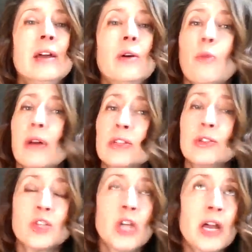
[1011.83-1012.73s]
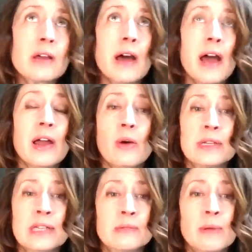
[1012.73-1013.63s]
One check I
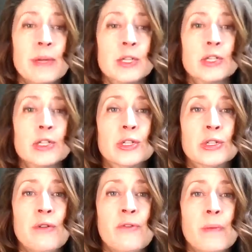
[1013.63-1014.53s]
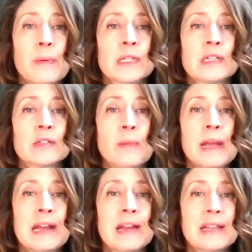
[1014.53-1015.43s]
always ask my patients to do if they're
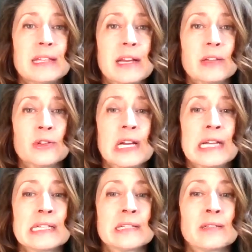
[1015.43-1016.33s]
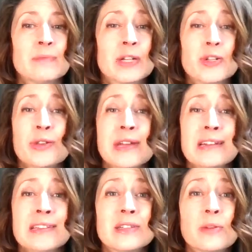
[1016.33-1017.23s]
participating in these exercises is make sure they
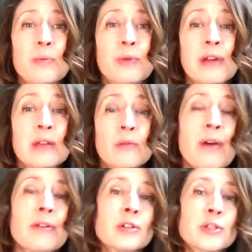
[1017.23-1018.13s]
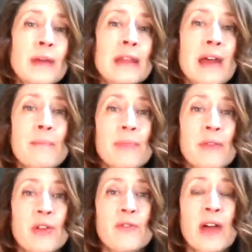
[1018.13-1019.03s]
can still breathe while they're doing them.
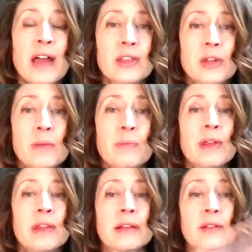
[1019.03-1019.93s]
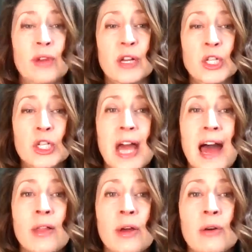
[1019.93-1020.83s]
If they find that their breathing is very
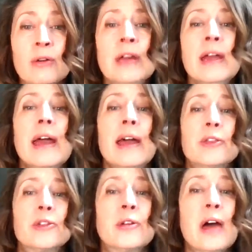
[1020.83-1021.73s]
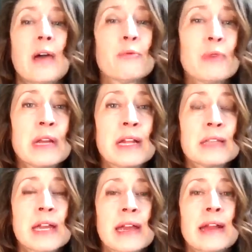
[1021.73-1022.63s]
shallow and that they're not really
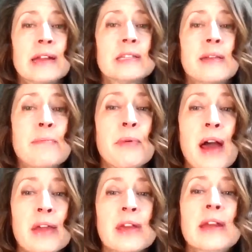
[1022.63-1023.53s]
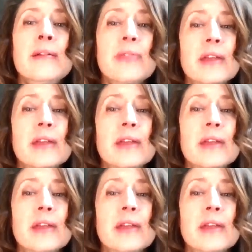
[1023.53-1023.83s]
taking a deep breath, then